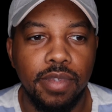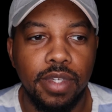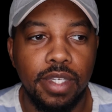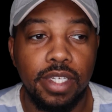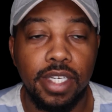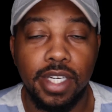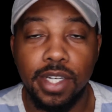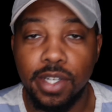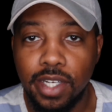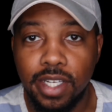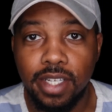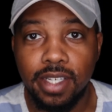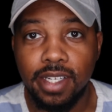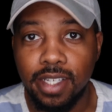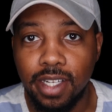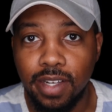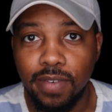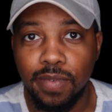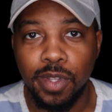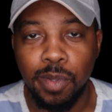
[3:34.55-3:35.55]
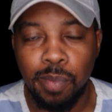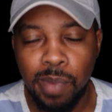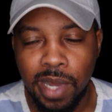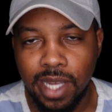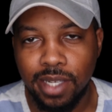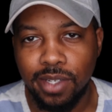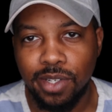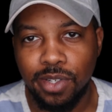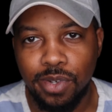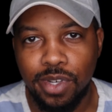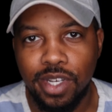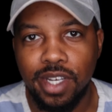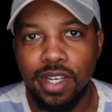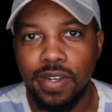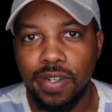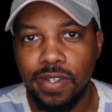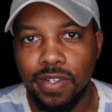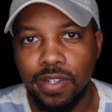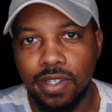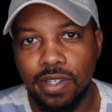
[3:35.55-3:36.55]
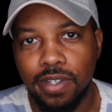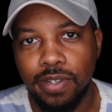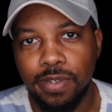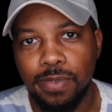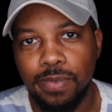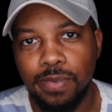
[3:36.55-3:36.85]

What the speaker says: Seriously, for the past 2 years.